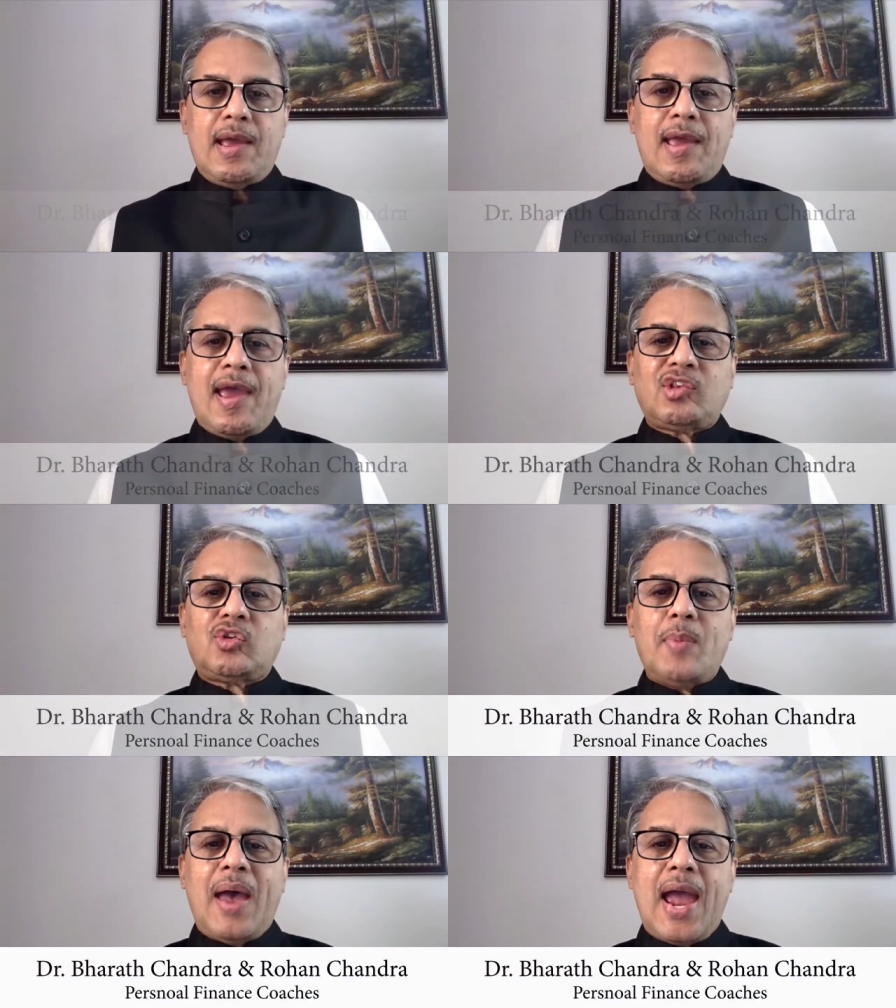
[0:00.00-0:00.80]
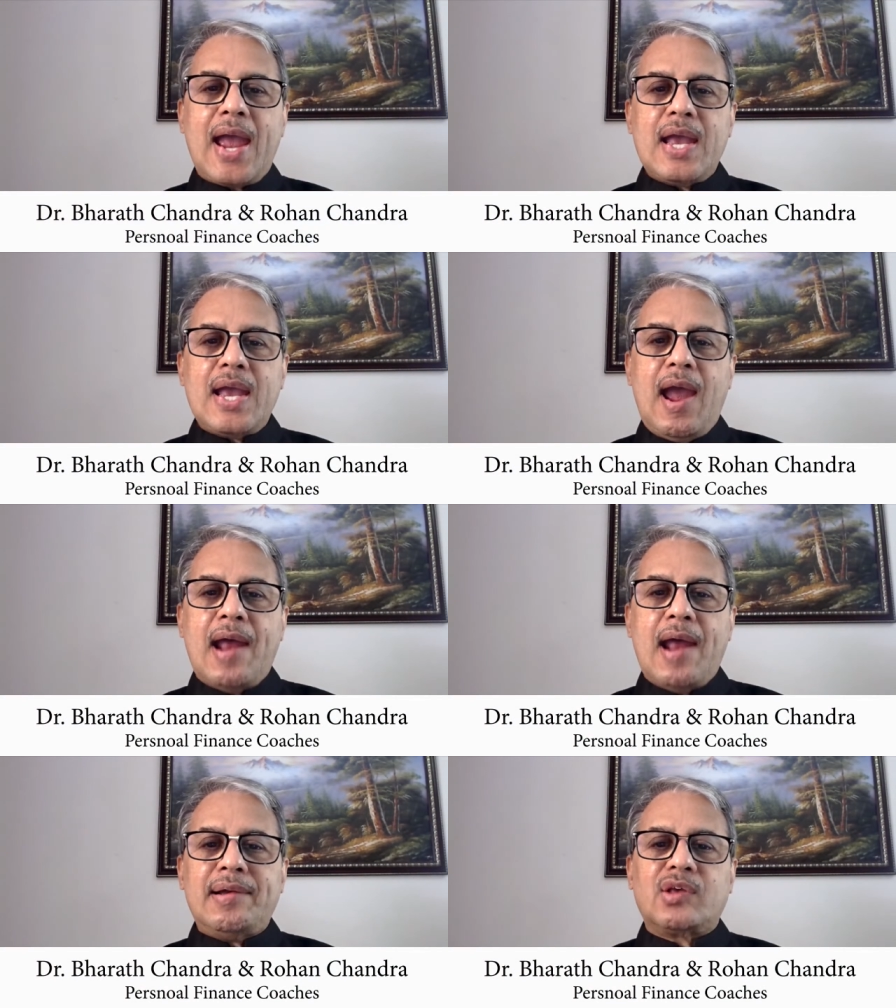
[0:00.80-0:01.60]
Yes Bank
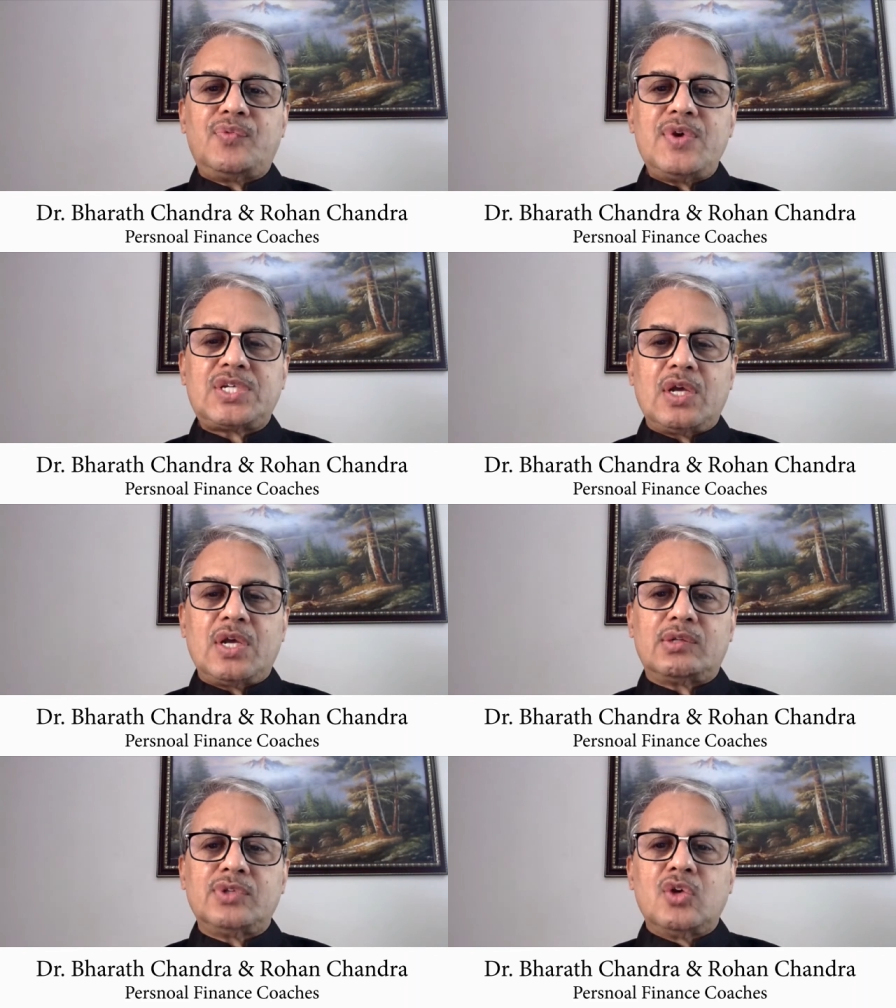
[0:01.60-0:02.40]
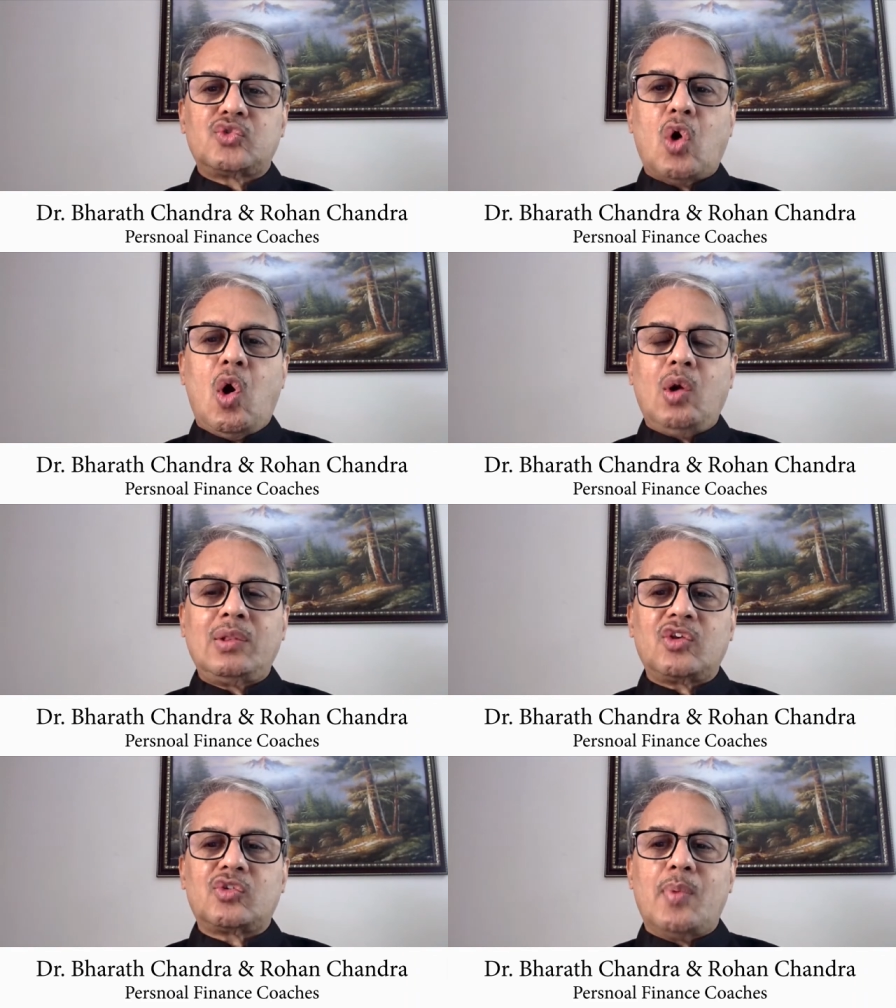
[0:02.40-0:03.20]
and its officials sold
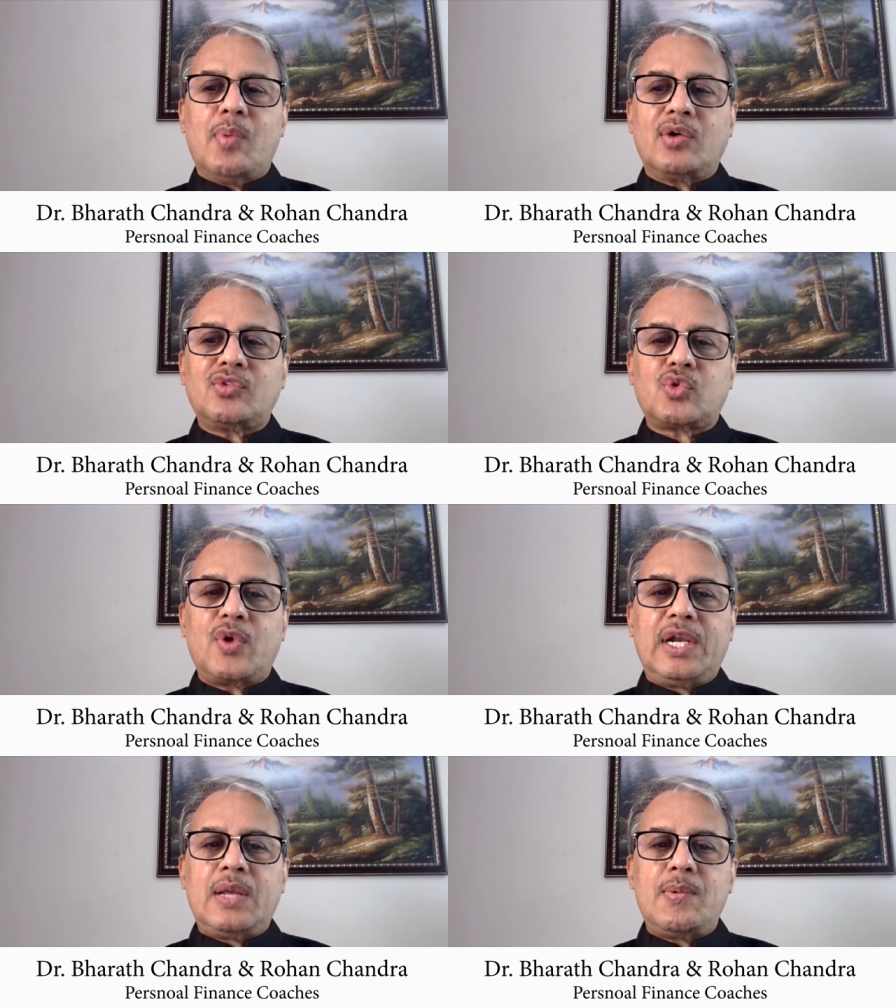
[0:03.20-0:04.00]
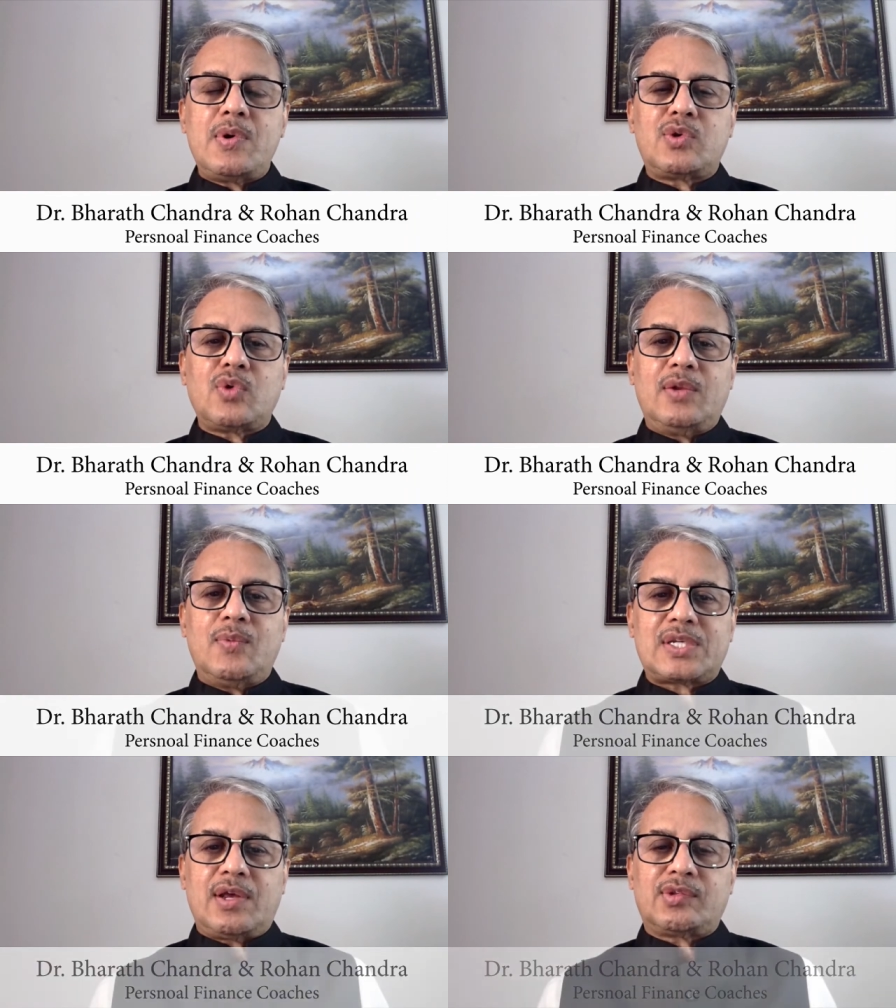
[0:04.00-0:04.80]
these bonds to individual
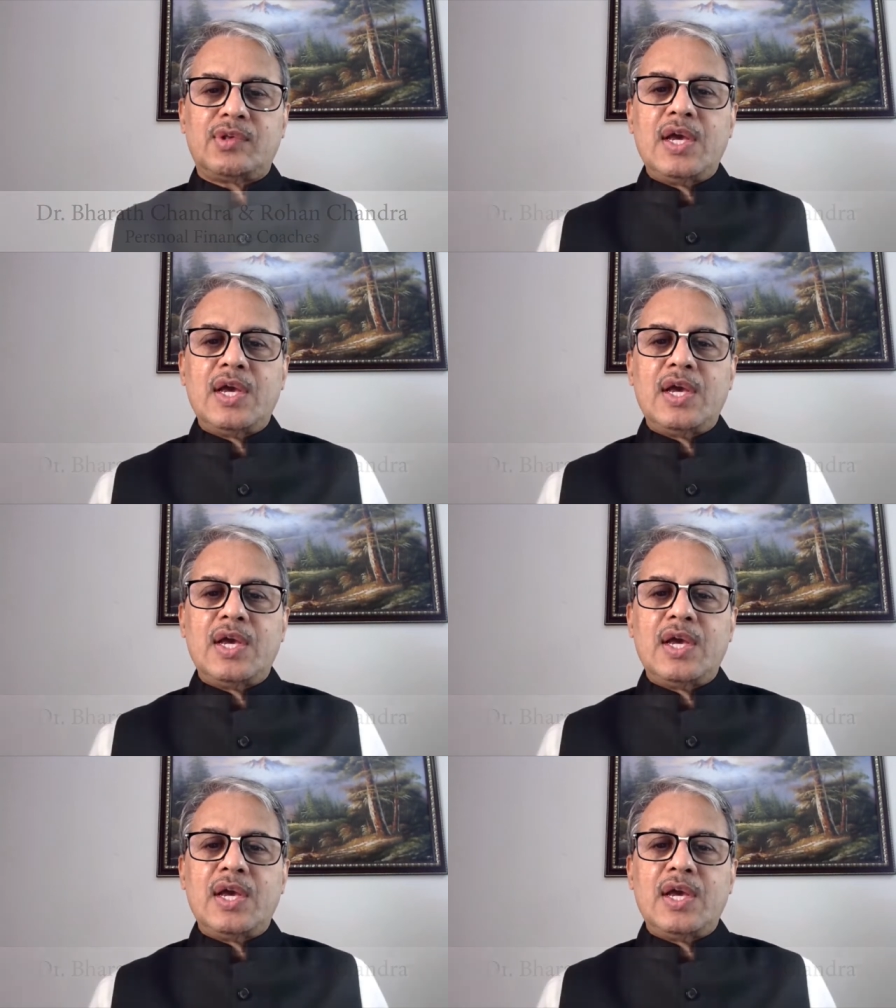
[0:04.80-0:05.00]
investors,